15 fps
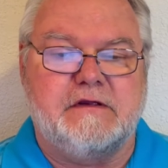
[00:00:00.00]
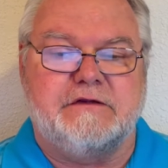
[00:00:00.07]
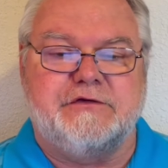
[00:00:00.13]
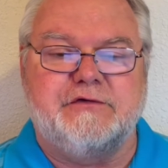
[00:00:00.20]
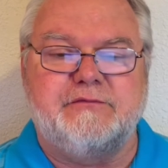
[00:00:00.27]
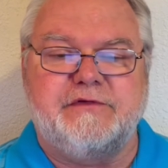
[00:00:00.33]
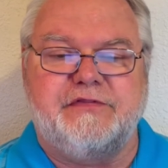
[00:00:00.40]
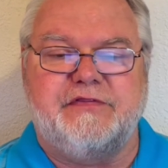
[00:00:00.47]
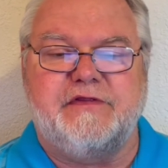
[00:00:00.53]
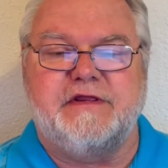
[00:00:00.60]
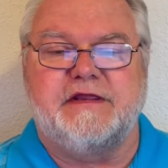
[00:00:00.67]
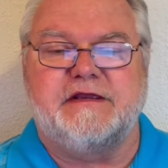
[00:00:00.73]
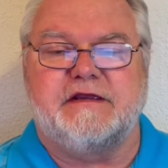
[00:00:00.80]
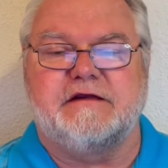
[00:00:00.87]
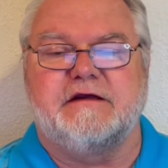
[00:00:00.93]
You would
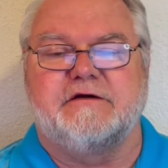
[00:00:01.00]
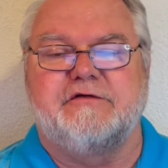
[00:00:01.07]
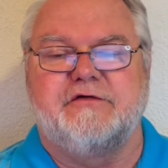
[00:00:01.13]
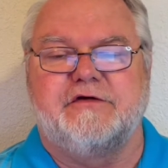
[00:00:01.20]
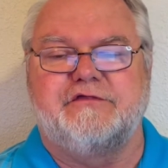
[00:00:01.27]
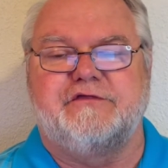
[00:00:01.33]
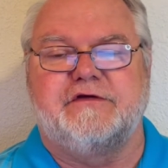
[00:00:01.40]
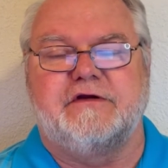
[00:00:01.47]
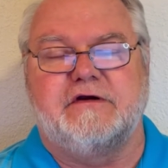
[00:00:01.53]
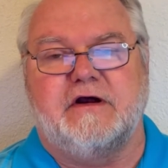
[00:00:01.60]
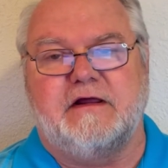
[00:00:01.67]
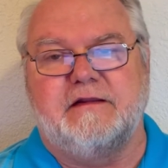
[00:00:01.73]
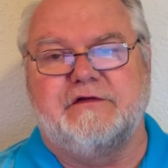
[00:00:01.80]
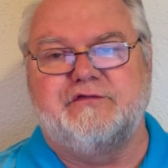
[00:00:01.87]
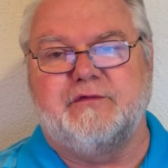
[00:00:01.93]
think a Christian
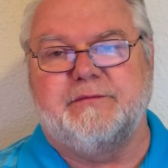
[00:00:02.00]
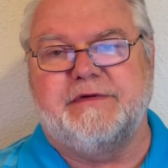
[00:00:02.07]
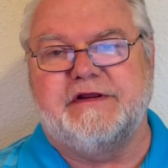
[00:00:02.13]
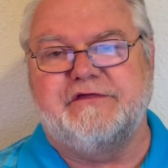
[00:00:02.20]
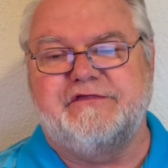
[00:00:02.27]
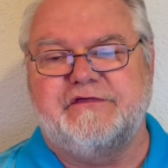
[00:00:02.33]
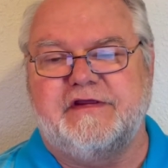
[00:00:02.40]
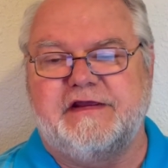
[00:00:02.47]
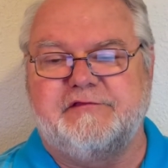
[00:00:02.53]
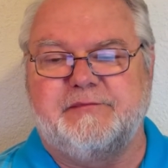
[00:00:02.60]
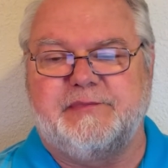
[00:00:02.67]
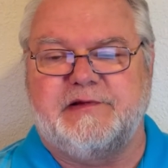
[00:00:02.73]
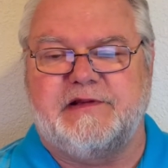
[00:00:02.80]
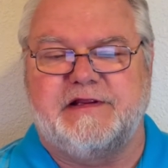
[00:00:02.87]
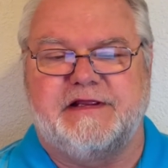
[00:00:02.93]
college would be a safe
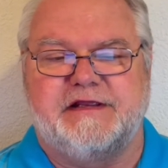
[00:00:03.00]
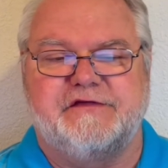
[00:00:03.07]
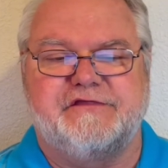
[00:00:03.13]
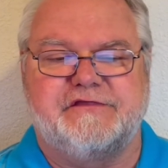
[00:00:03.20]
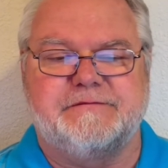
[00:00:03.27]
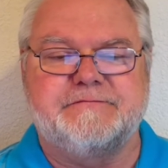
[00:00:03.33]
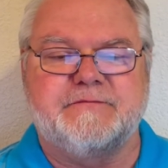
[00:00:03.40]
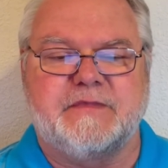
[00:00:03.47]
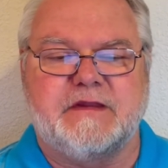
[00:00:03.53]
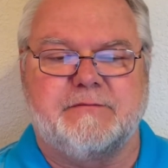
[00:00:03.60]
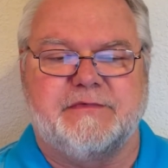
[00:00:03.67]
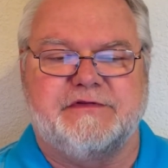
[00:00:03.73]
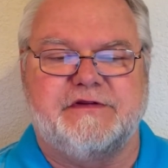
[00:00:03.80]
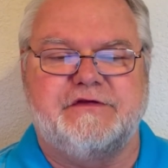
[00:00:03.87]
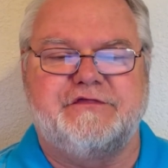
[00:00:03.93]
place,
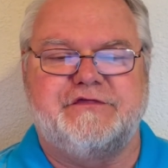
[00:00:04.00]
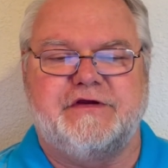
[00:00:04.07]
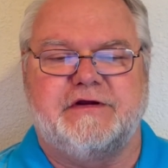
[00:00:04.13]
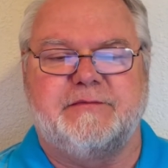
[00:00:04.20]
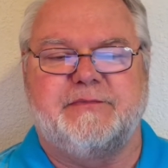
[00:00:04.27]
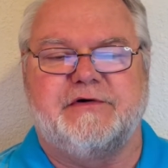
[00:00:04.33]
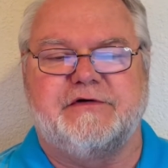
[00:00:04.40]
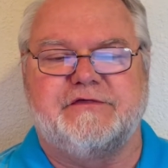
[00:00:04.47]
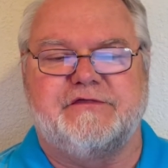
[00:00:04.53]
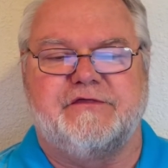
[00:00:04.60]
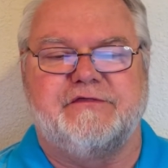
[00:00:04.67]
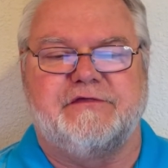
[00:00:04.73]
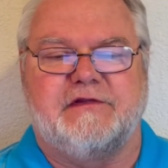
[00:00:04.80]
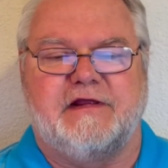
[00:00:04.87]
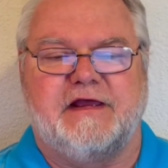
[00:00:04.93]
but this young
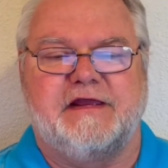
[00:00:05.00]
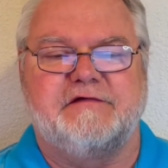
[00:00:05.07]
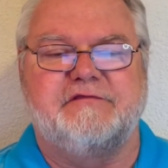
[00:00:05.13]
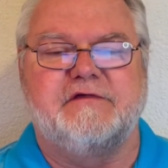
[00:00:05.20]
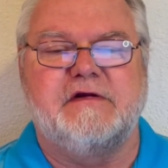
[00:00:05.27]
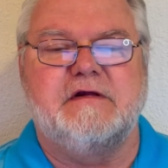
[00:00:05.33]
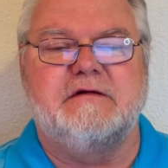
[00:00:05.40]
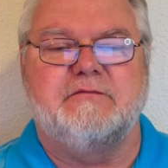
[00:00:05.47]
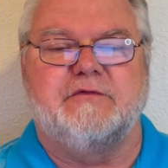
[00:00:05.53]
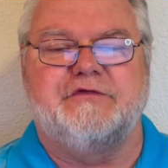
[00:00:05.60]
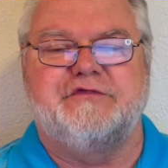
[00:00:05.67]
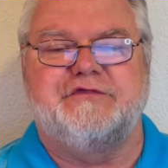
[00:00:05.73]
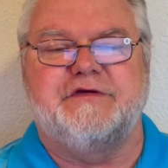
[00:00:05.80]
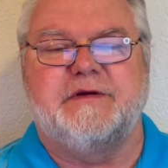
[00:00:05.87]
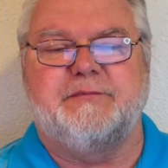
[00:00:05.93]
person's life was
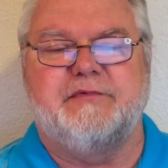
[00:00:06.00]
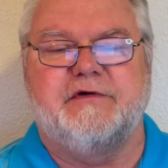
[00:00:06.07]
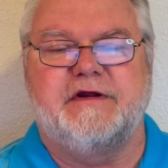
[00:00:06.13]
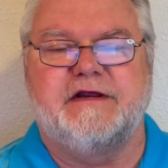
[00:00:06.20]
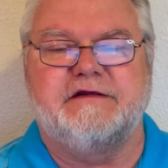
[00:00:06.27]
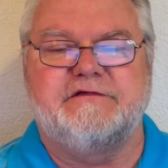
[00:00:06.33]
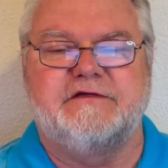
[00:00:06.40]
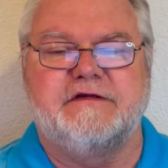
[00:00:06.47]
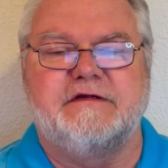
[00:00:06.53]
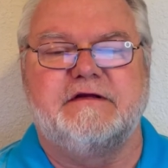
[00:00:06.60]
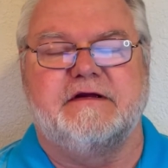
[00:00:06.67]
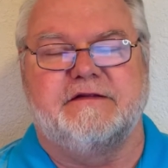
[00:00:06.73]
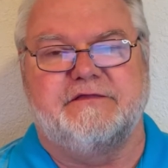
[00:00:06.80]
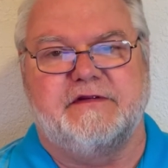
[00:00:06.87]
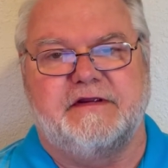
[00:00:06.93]
shipwrecked
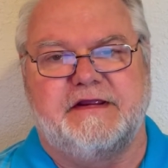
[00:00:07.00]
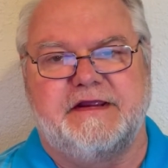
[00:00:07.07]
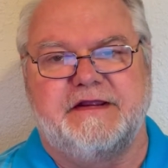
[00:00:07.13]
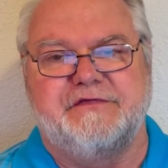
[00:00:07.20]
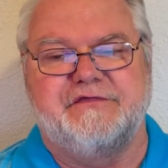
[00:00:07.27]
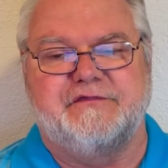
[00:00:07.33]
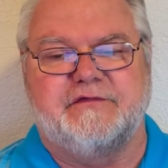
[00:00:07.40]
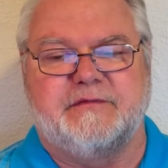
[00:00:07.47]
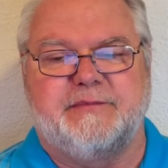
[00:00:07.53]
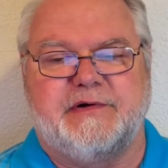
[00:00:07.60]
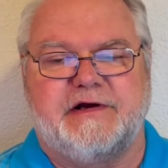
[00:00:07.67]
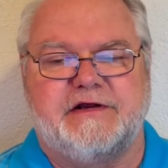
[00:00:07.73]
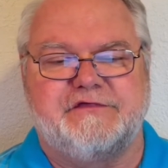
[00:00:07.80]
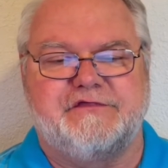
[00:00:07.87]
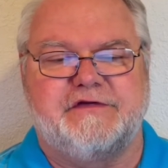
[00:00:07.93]
at the hands of
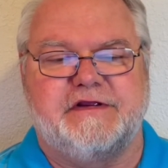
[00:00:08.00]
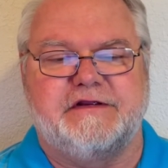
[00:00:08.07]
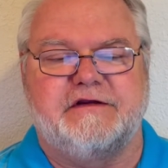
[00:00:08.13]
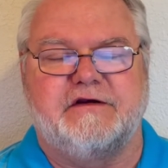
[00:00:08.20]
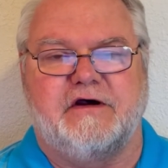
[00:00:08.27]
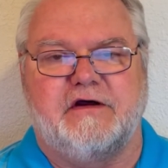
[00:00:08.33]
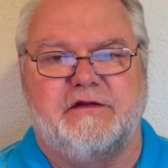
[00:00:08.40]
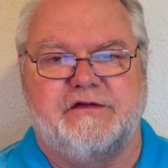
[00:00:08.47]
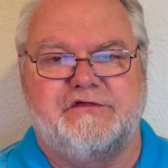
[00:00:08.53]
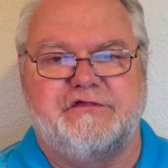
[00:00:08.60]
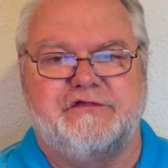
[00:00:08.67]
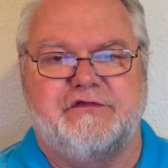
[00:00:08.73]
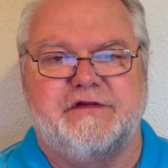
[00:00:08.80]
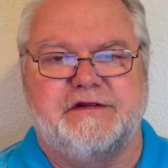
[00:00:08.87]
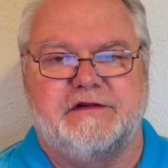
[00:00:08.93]
apostate
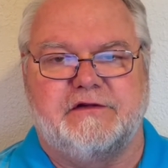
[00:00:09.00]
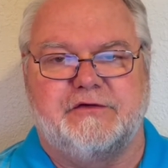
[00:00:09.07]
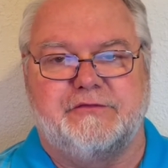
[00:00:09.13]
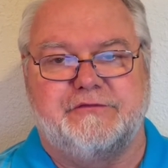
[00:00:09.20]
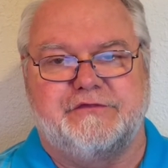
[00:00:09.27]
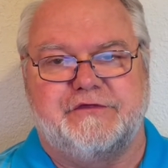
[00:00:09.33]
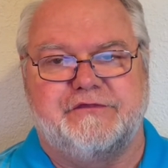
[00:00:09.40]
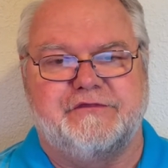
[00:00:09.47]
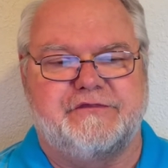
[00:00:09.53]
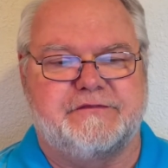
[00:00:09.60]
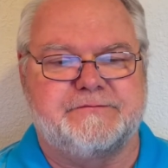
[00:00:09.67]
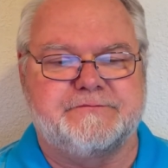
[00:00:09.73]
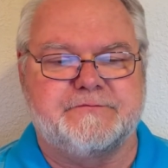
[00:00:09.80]
college theologians.